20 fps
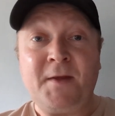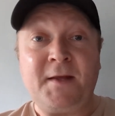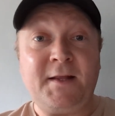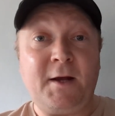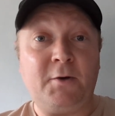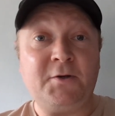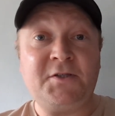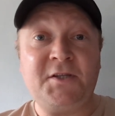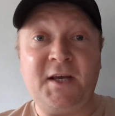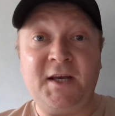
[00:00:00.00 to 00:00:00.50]

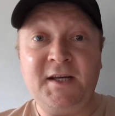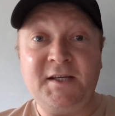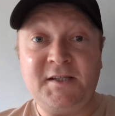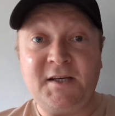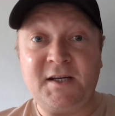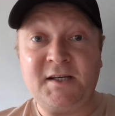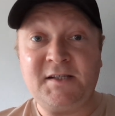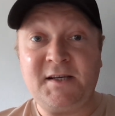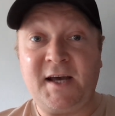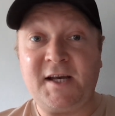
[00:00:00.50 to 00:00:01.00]
Now, City's
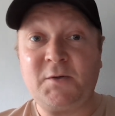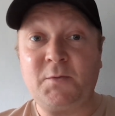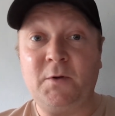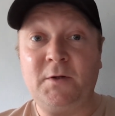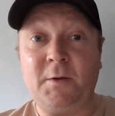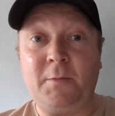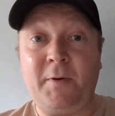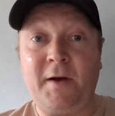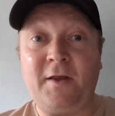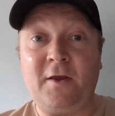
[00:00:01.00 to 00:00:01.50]
success
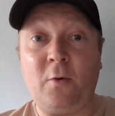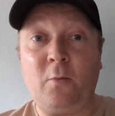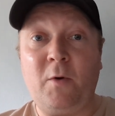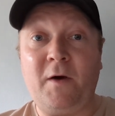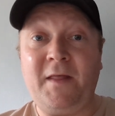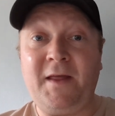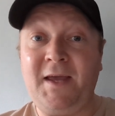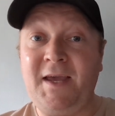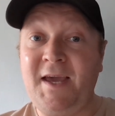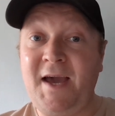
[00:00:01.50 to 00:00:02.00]
will depend on
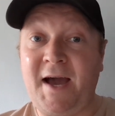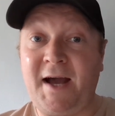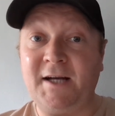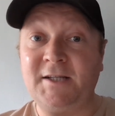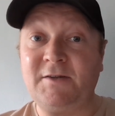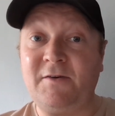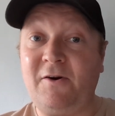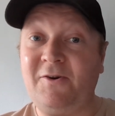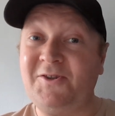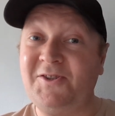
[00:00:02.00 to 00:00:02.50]
whether he
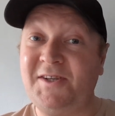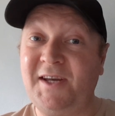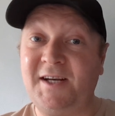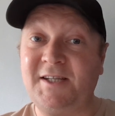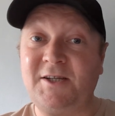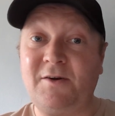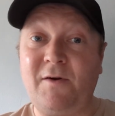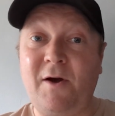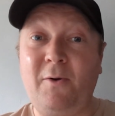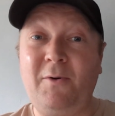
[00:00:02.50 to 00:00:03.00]
hangs around,
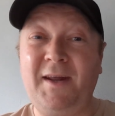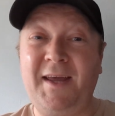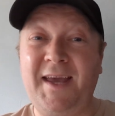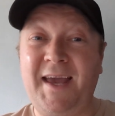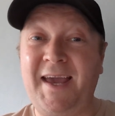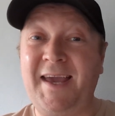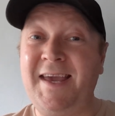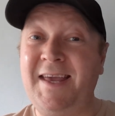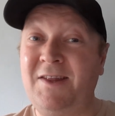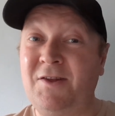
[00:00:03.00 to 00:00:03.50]
sticks around.
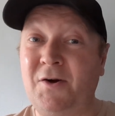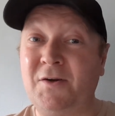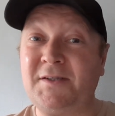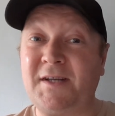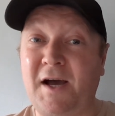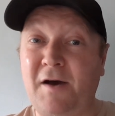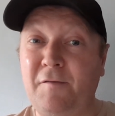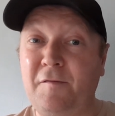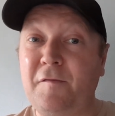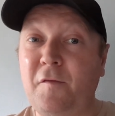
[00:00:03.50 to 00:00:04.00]
He does
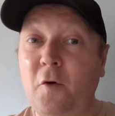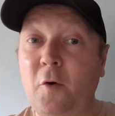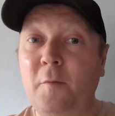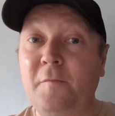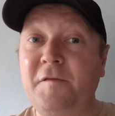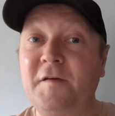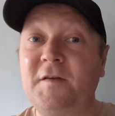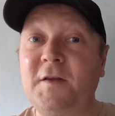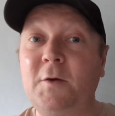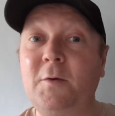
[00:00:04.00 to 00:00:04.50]
have form
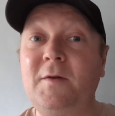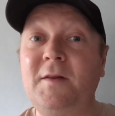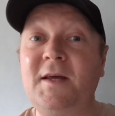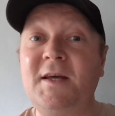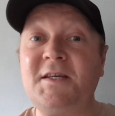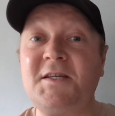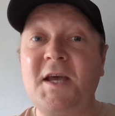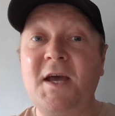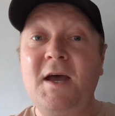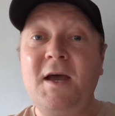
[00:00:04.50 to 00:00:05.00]
for doing
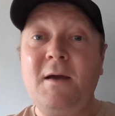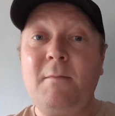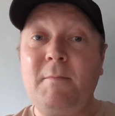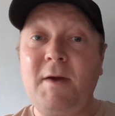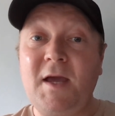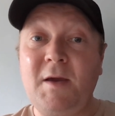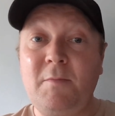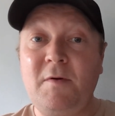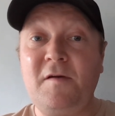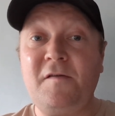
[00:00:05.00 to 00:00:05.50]
this.
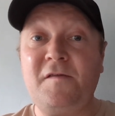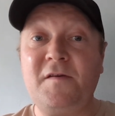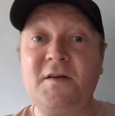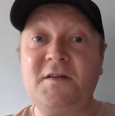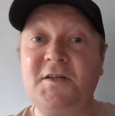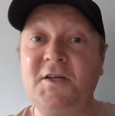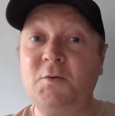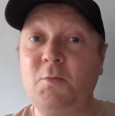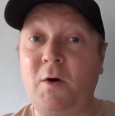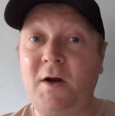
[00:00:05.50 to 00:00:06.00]
Maybe he
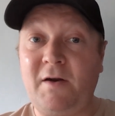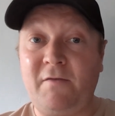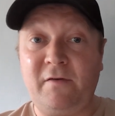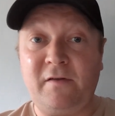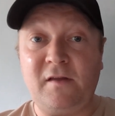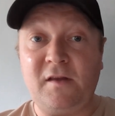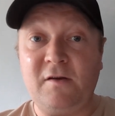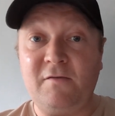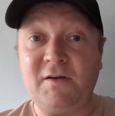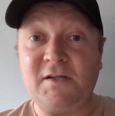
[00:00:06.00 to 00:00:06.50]
feels he's won
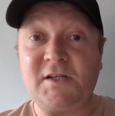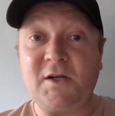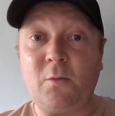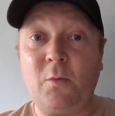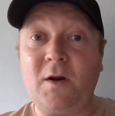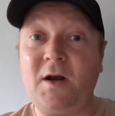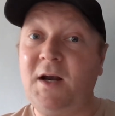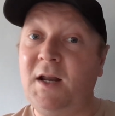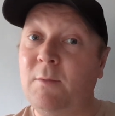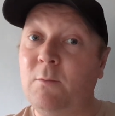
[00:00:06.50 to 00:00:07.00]
everything there is to
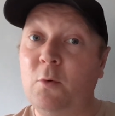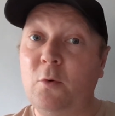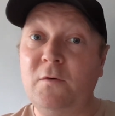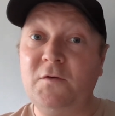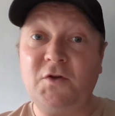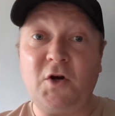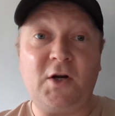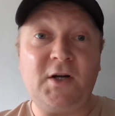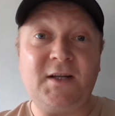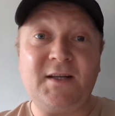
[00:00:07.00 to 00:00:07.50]
win and he
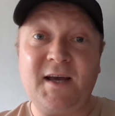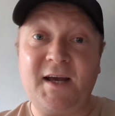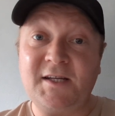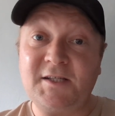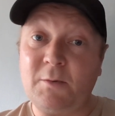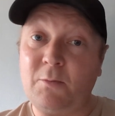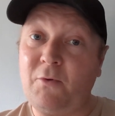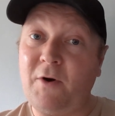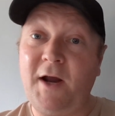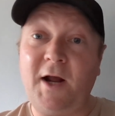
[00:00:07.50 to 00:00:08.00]
moves on, he
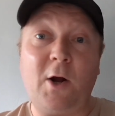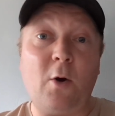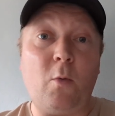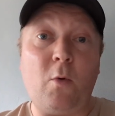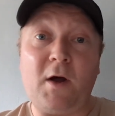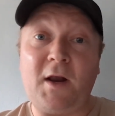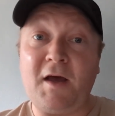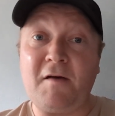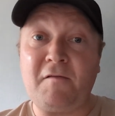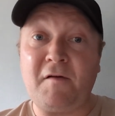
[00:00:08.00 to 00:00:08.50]
takes a break or
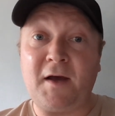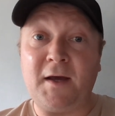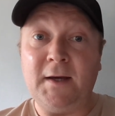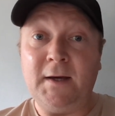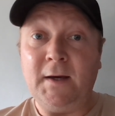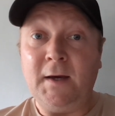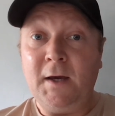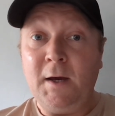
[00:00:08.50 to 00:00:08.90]
whatever.